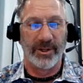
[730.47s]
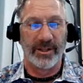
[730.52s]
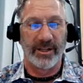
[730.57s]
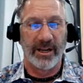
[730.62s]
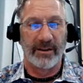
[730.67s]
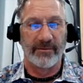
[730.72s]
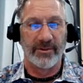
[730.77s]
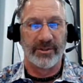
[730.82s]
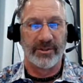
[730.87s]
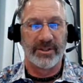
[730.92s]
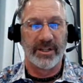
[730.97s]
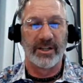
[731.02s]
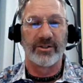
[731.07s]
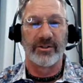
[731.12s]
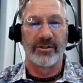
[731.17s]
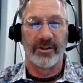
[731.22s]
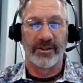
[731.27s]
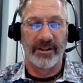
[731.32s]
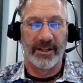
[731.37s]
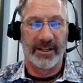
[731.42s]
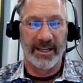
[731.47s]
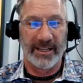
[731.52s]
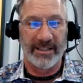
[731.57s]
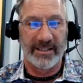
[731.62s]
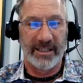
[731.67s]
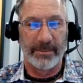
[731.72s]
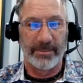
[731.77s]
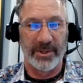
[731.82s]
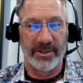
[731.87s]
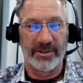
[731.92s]
the conversation on the
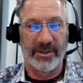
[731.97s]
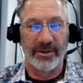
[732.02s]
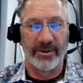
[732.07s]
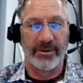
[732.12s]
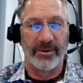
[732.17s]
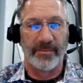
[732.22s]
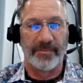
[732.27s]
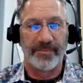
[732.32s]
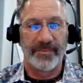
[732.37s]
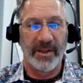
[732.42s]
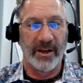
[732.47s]
next episode